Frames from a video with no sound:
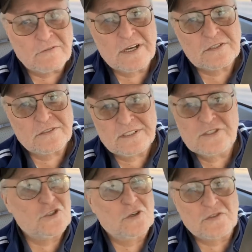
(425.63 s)
and the Restless
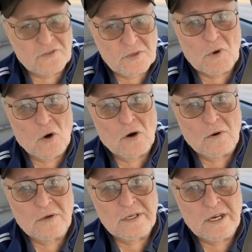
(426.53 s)
in Search for
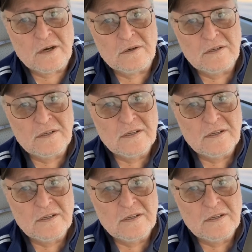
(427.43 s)
Tomorrow, you know?